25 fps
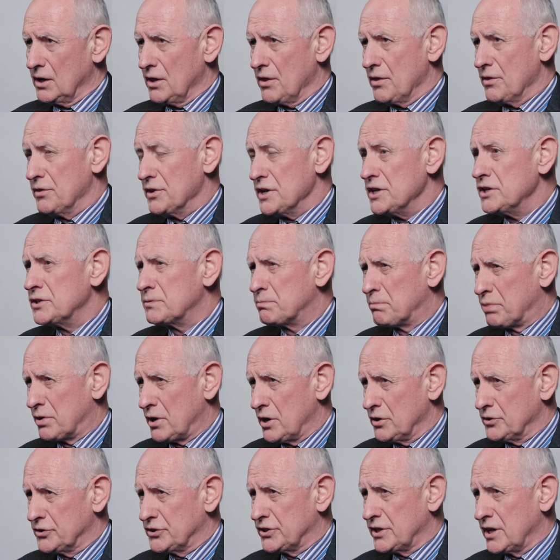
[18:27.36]
These
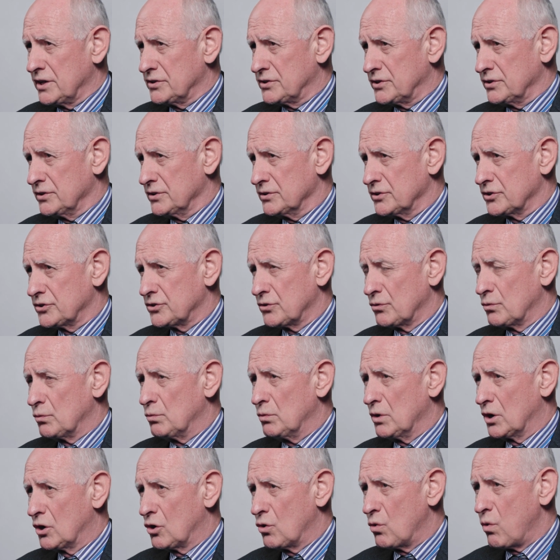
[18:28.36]
processes
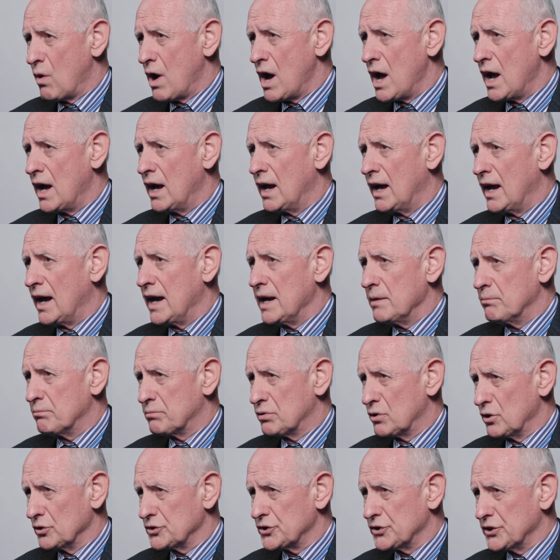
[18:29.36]
require a
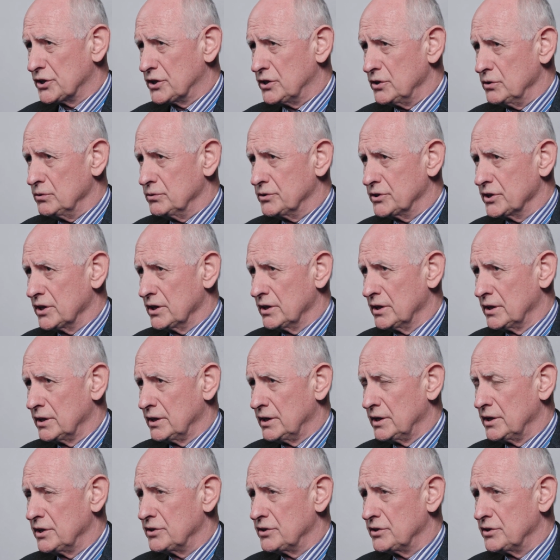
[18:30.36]
prosecutor